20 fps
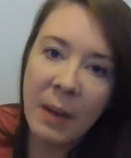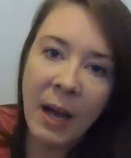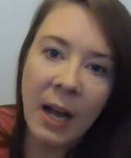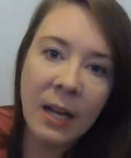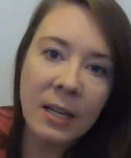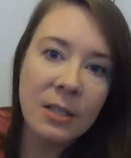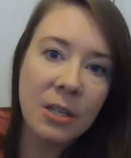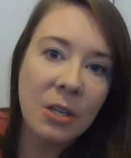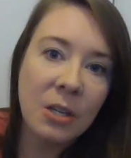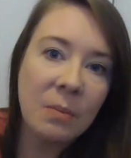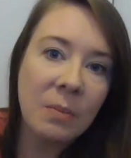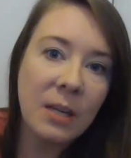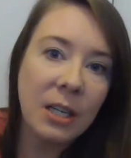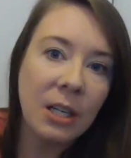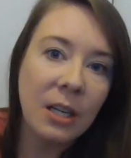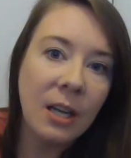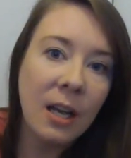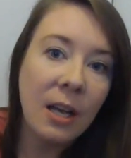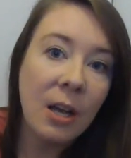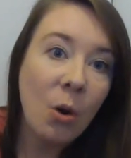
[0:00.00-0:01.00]
box could
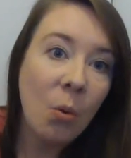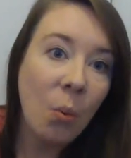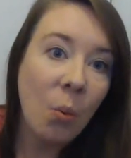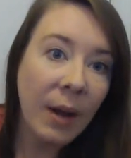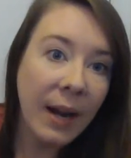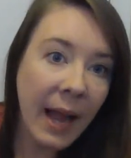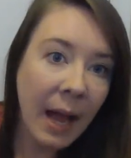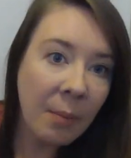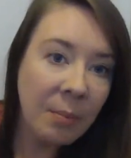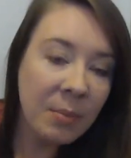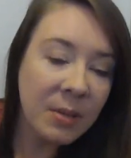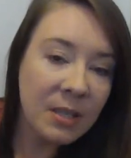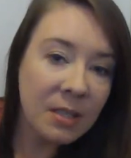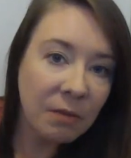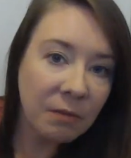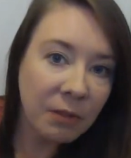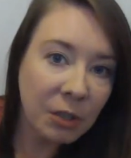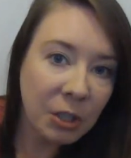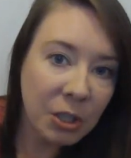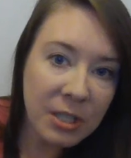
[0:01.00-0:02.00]
be what happens
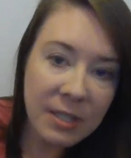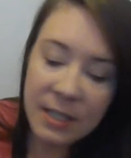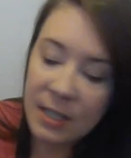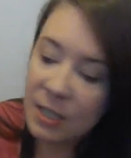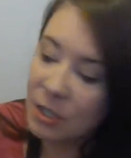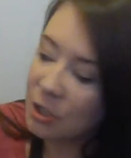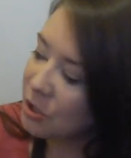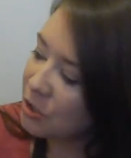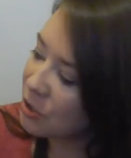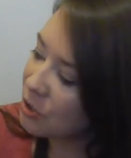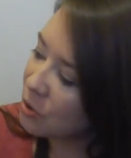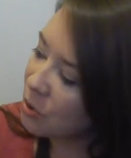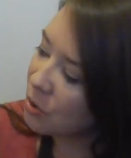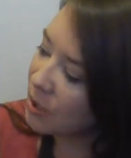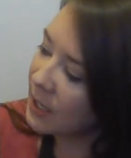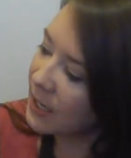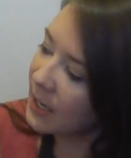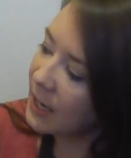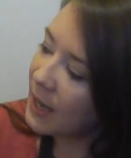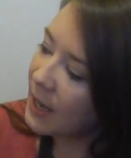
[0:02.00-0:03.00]
first in your
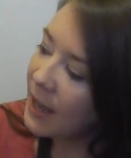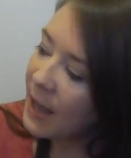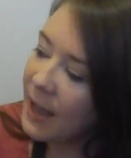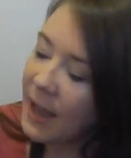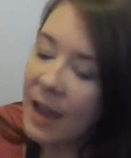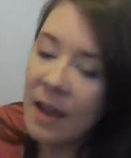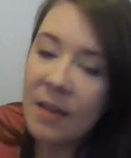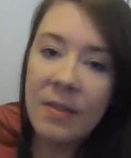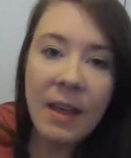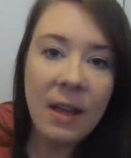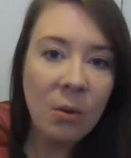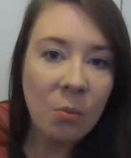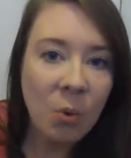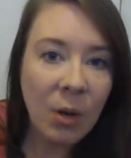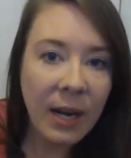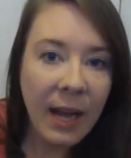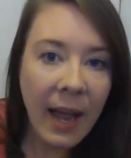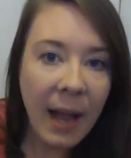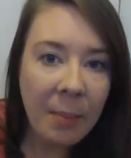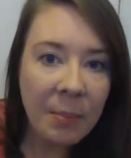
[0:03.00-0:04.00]
story, and then
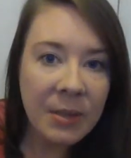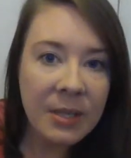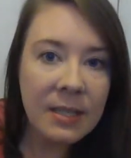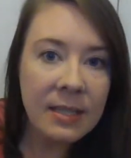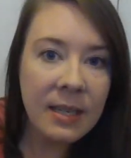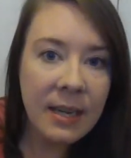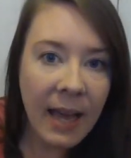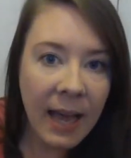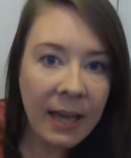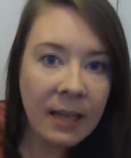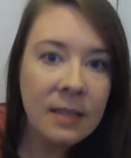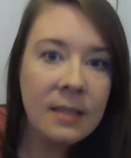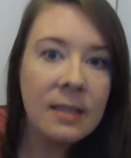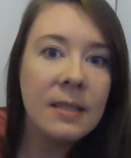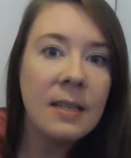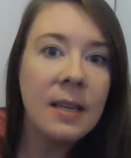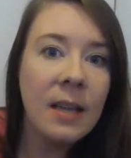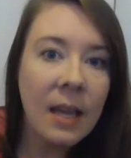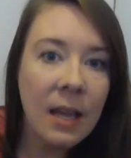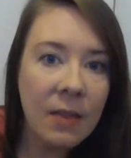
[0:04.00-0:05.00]
what happens
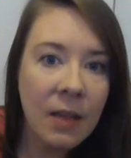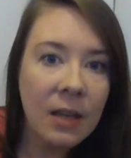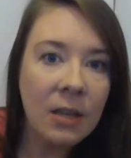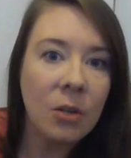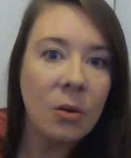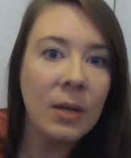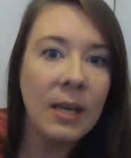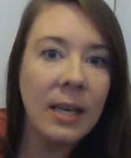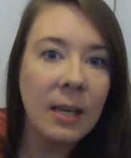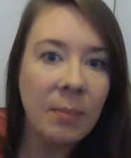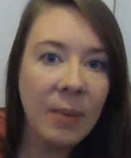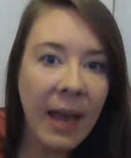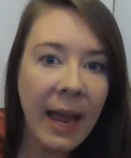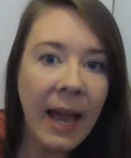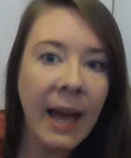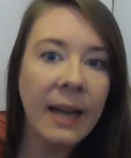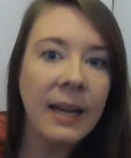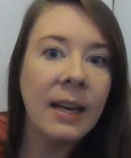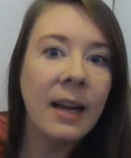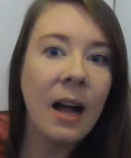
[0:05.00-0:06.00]
next, and then you keep
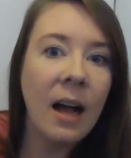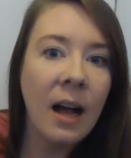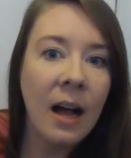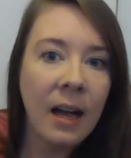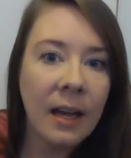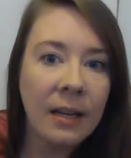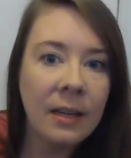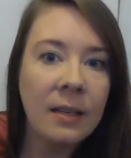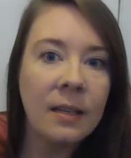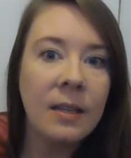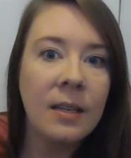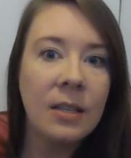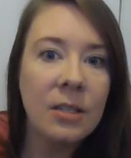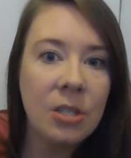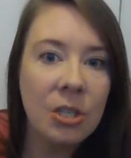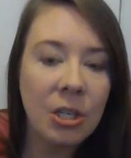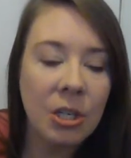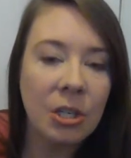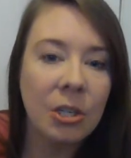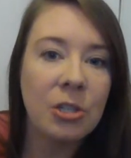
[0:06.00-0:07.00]
adding on
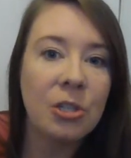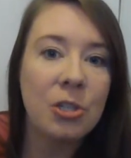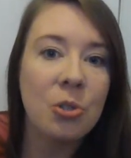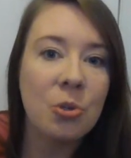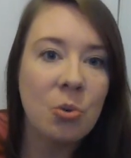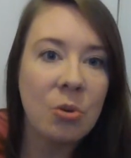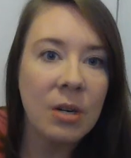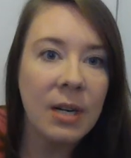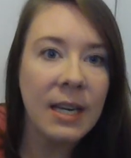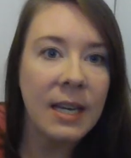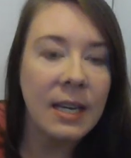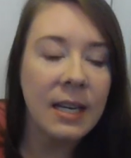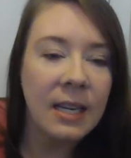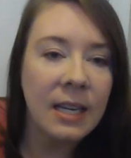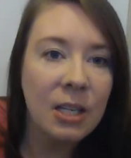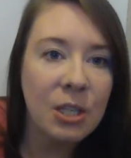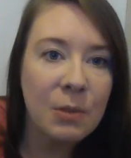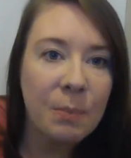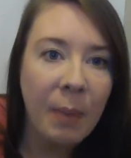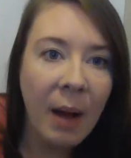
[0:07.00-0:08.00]
to your story in
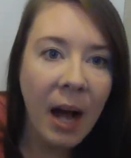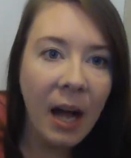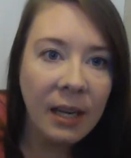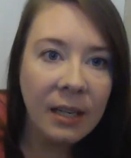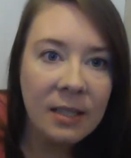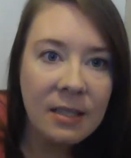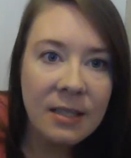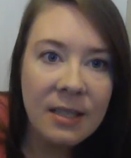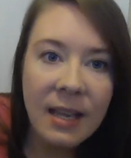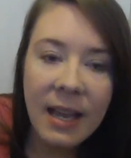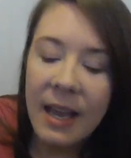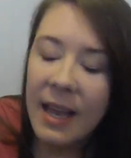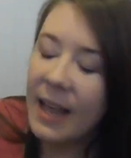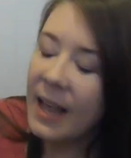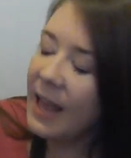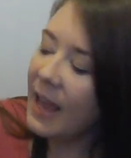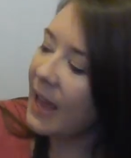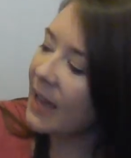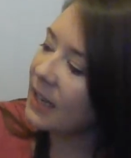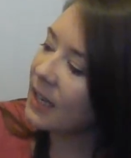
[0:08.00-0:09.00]
each box.
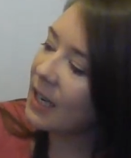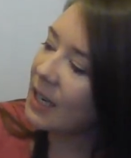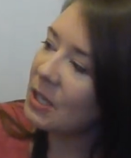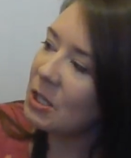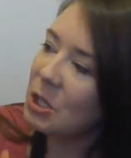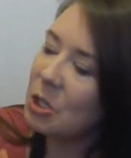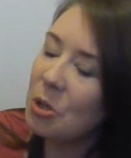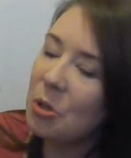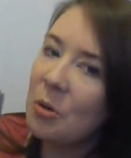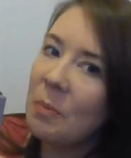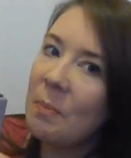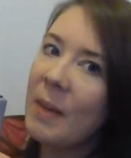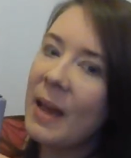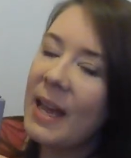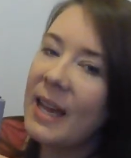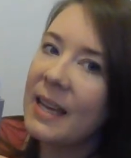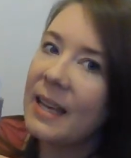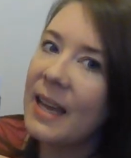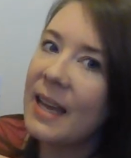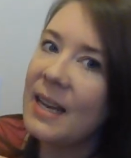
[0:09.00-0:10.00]
And can you
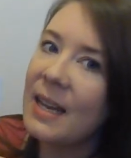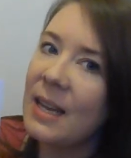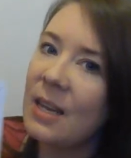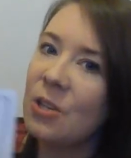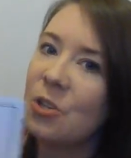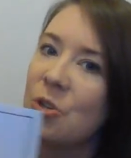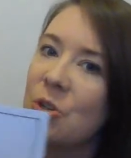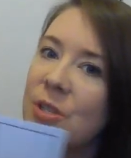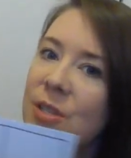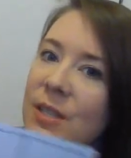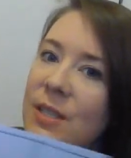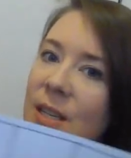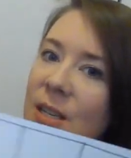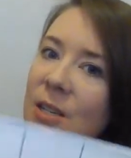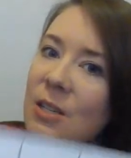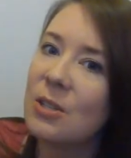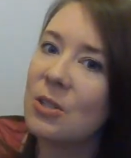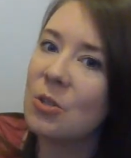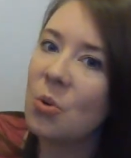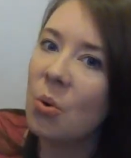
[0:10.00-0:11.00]
make an interesting
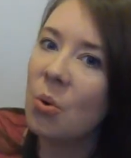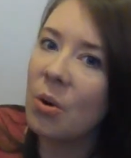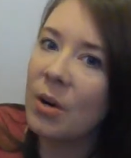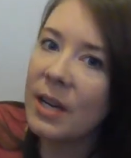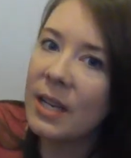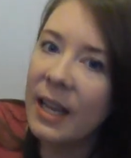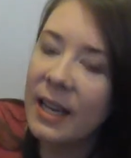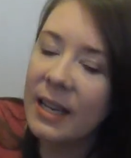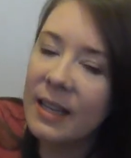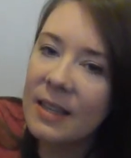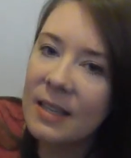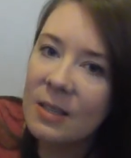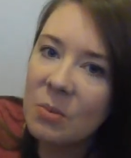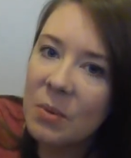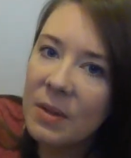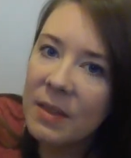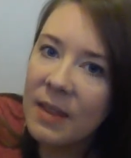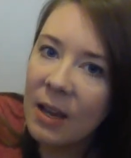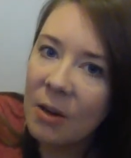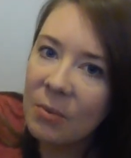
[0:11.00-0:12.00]
story like this
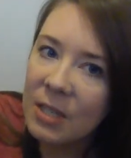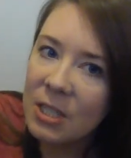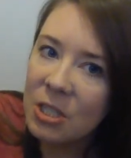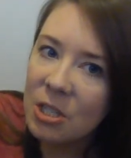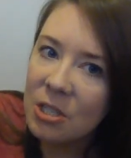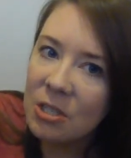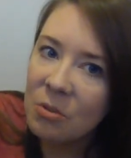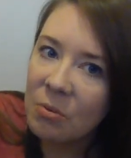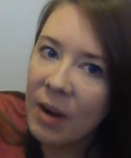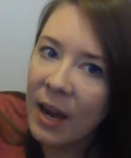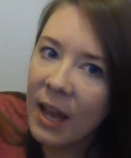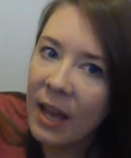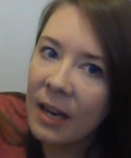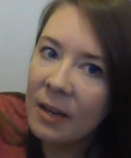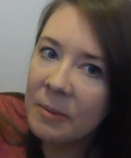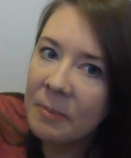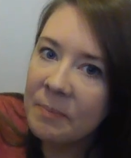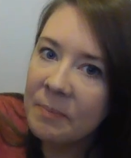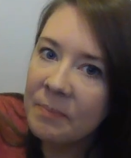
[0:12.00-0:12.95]
one that we just read?